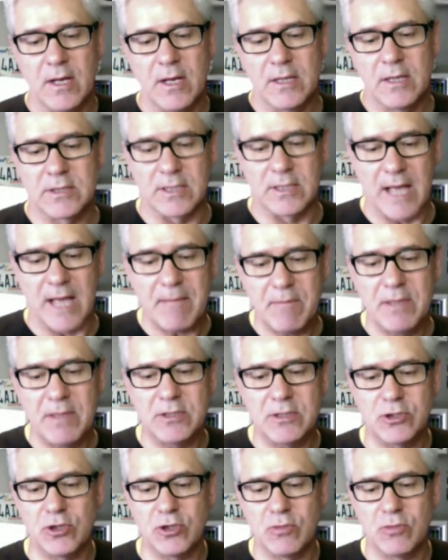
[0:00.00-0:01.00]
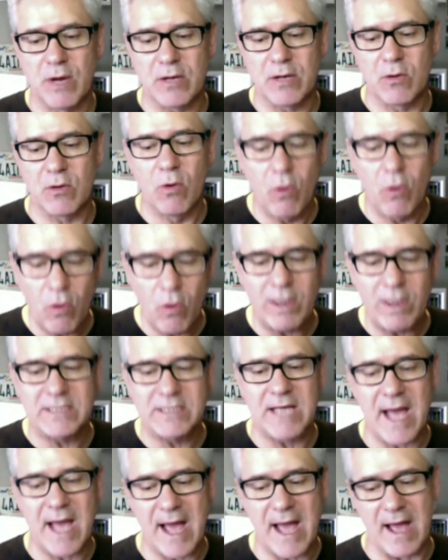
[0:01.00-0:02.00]
So that means that you might always
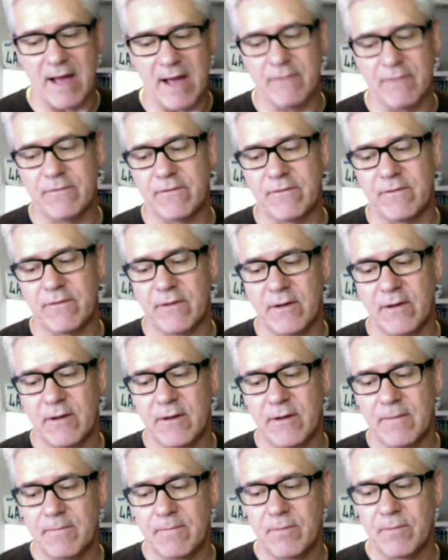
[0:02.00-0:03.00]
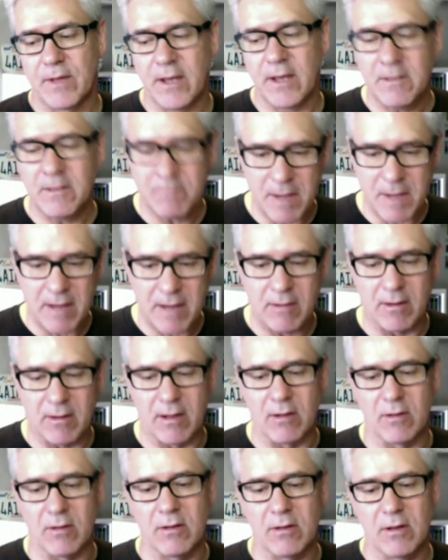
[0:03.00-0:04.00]
have in
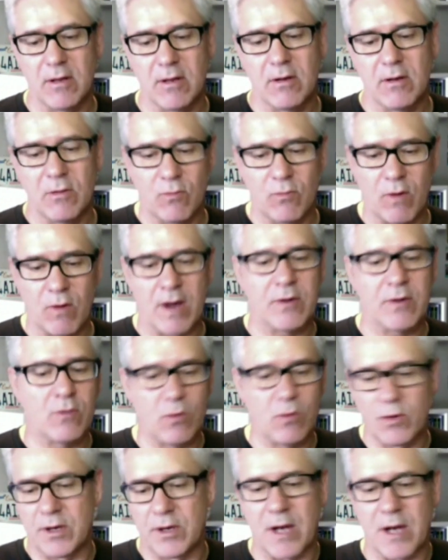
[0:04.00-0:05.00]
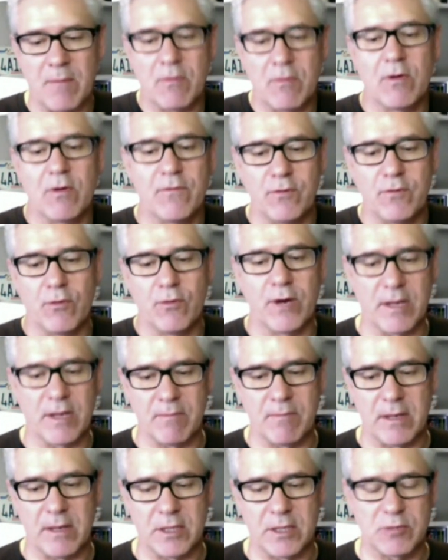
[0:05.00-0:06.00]
parallel one or a number of your
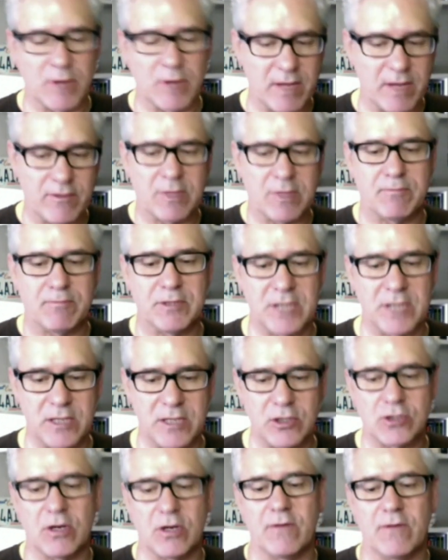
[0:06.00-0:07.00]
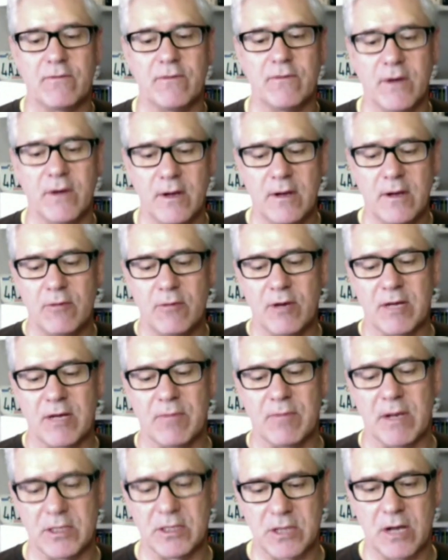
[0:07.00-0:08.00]
recommenders, whatever the percentage of
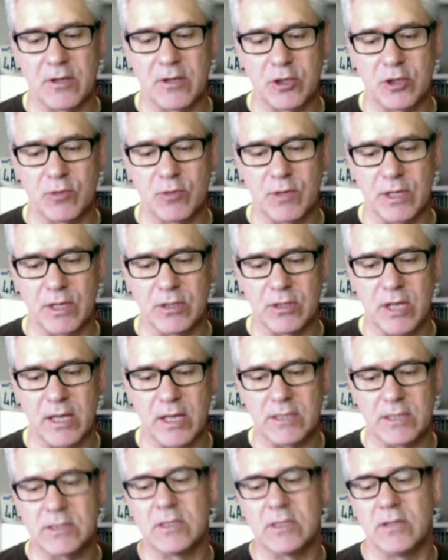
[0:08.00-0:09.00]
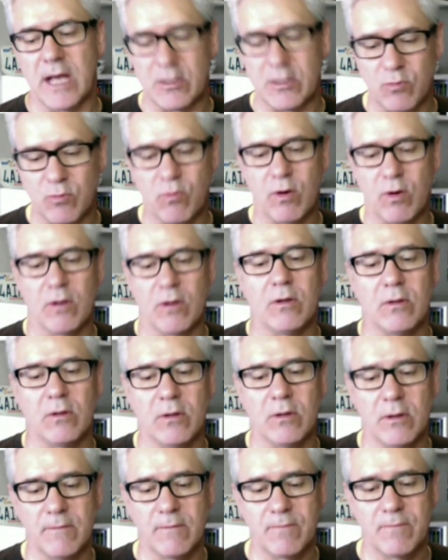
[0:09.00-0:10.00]
recommenders are that you want to test, that
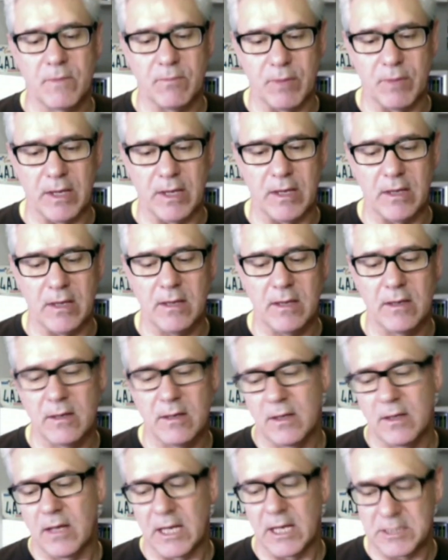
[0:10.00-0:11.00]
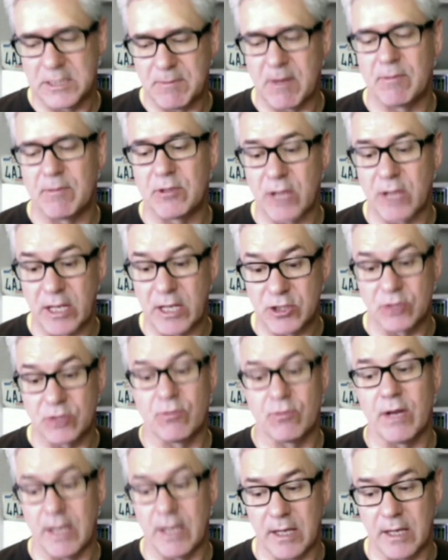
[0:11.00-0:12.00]
will be experimentation
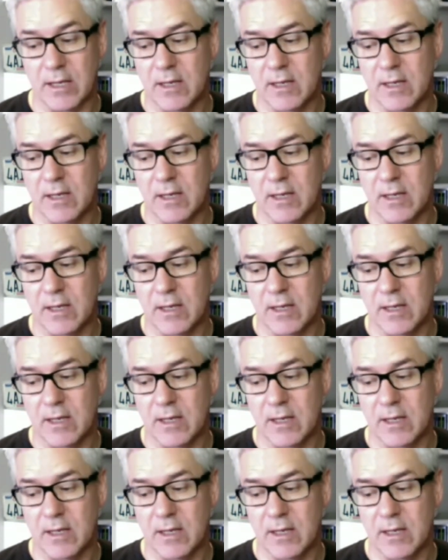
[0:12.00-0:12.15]
ready.